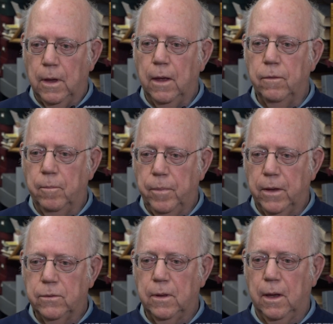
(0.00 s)
at the
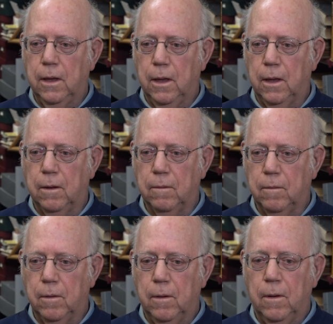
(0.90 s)
best I can,
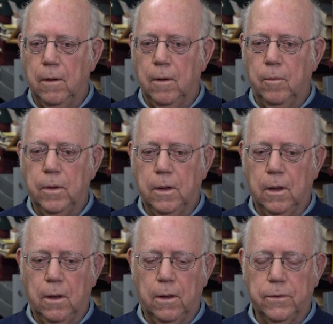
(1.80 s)

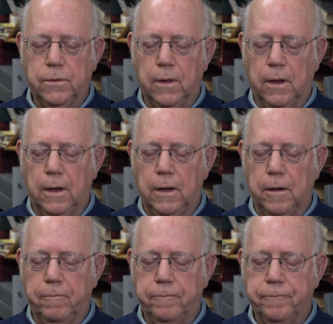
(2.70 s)
because
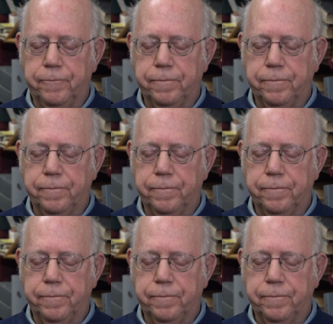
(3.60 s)
um,